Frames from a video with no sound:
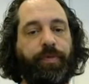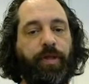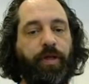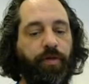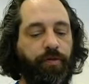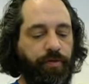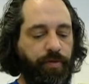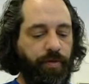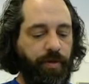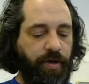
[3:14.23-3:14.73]

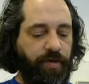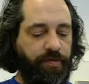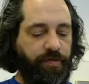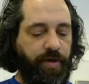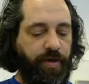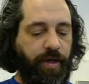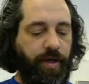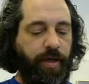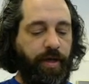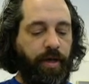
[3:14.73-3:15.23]
So we're going to
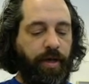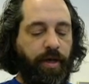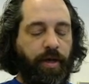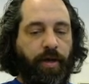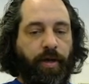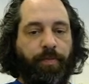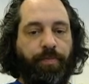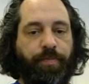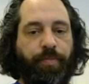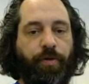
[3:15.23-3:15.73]
say
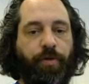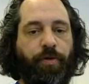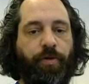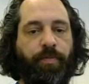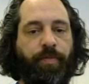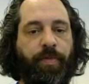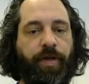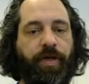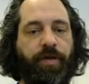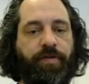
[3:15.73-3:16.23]
boom,
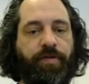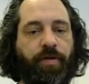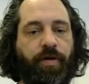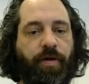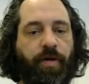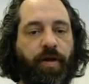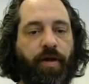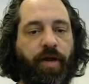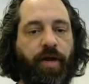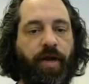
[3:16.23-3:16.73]

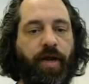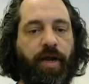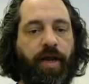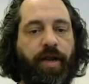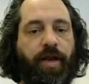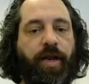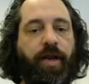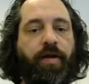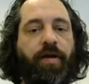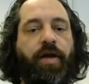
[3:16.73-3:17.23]
enter,
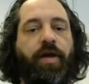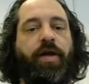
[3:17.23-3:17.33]
and then